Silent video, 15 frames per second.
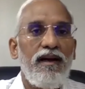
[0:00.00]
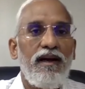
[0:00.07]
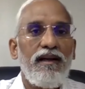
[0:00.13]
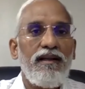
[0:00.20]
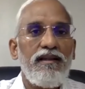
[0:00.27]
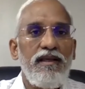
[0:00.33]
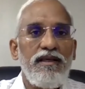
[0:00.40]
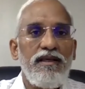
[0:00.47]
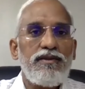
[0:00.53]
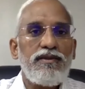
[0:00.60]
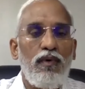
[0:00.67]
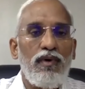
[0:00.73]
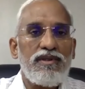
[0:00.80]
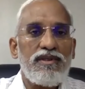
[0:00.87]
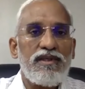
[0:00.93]
And these
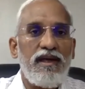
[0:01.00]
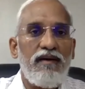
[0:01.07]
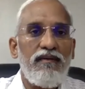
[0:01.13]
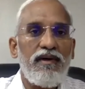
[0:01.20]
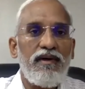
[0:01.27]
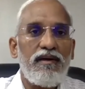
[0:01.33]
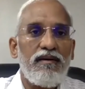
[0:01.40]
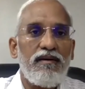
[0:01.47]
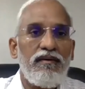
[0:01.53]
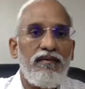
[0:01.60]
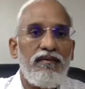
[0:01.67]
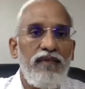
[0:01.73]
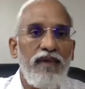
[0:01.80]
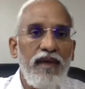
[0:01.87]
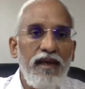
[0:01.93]
courts cover
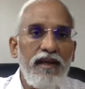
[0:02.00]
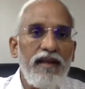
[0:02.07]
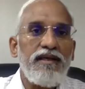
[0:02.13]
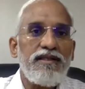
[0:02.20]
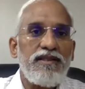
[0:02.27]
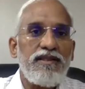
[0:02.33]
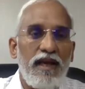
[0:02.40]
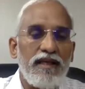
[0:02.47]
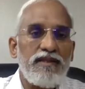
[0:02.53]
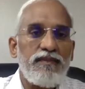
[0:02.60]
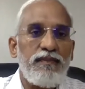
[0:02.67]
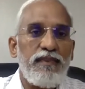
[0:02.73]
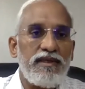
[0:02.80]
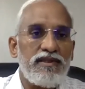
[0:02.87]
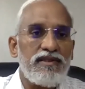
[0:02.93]
various
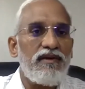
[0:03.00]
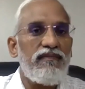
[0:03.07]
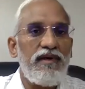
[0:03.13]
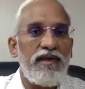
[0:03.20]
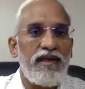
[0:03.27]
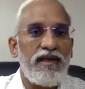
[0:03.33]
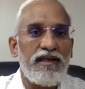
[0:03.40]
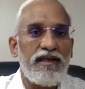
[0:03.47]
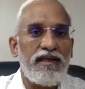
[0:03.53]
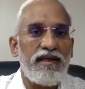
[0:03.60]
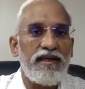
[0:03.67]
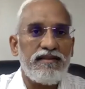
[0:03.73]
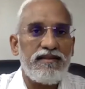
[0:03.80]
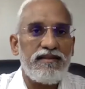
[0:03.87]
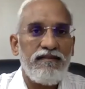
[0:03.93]
aspects of
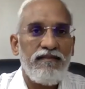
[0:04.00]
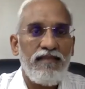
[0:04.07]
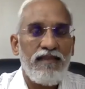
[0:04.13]
litigations.